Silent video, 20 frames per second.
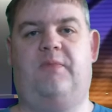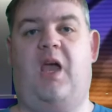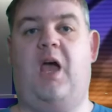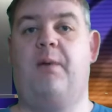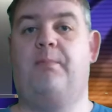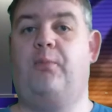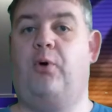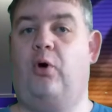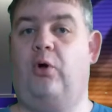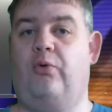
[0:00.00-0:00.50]

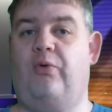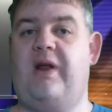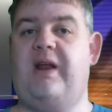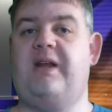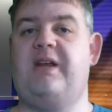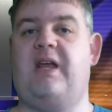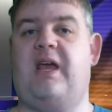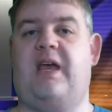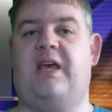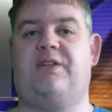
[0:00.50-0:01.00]
Paul
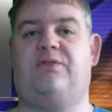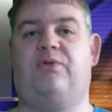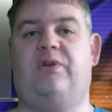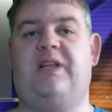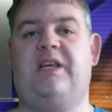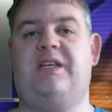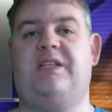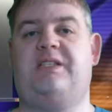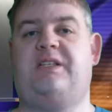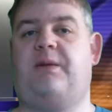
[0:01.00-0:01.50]
Regnier has
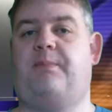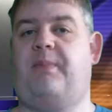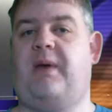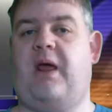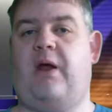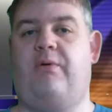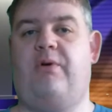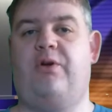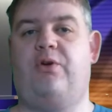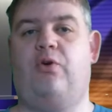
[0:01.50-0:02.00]
released
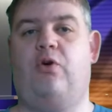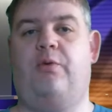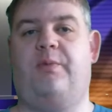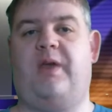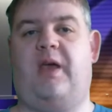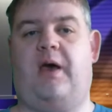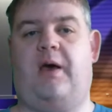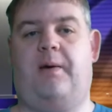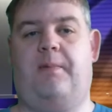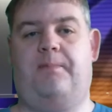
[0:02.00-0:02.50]

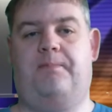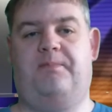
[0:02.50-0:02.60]
Paranormia.